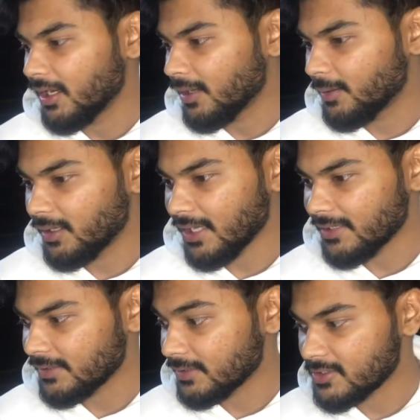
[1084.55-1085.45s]
but I
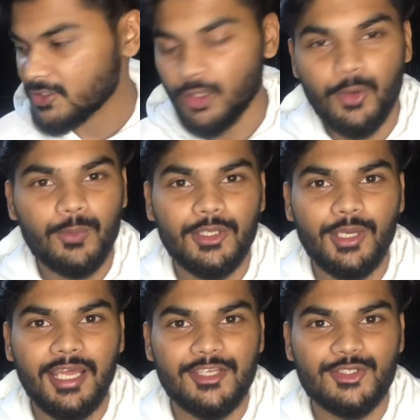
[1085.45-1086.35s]
think it's a long video
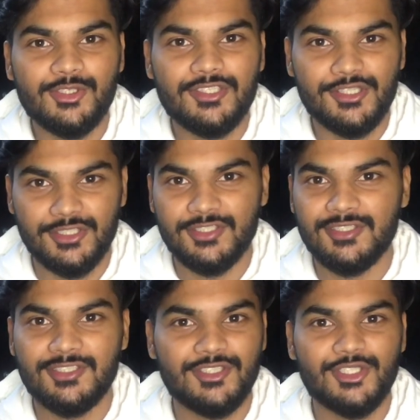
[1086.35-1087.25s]
and I should
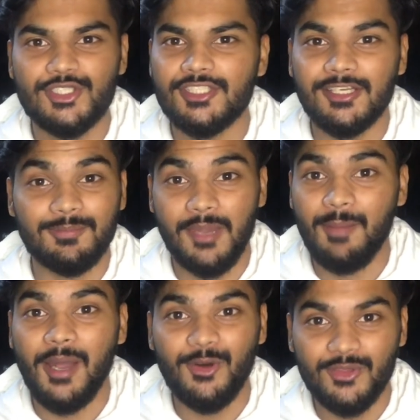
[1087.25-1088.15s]
just shut my
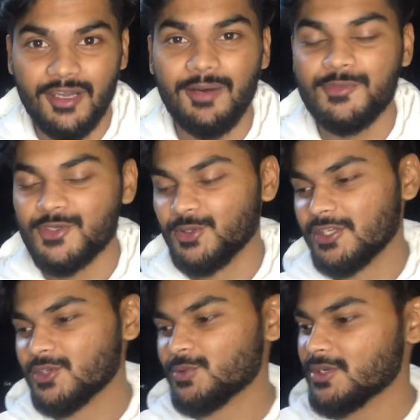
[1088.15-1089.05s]
mouth up. So
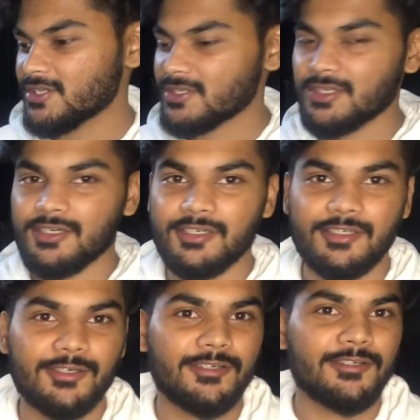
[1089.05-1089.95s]
this was
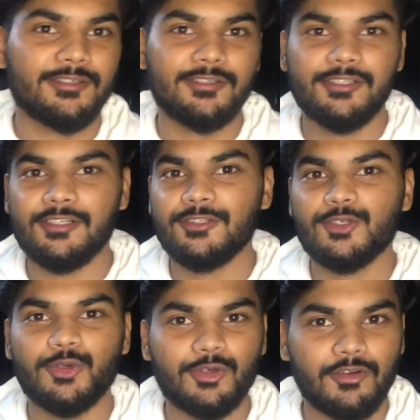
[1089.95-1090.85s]
a little
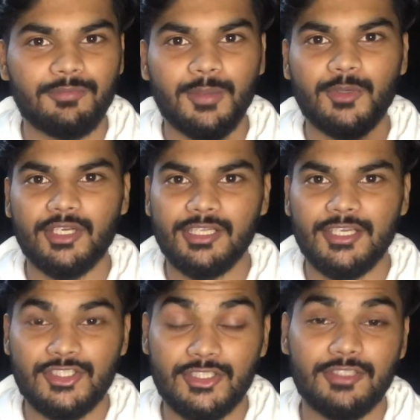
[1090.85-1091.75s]
tour of my book
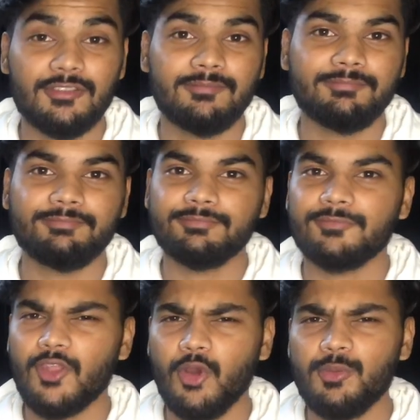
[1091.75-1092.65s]
collection.
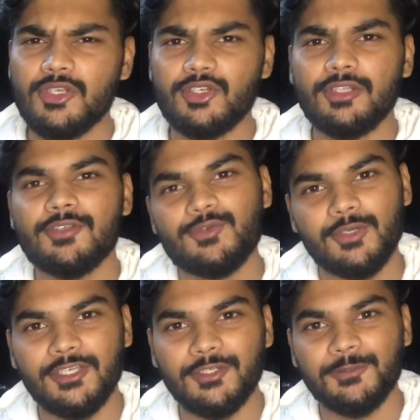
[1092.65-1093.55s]
Hope you enjoyed this
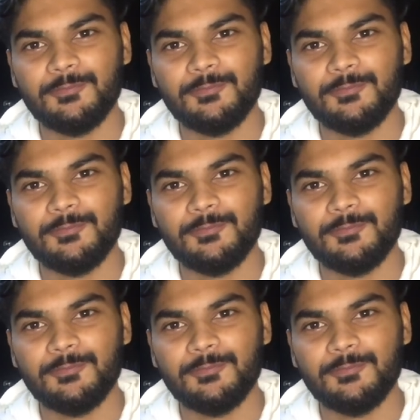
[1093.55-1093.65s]
video.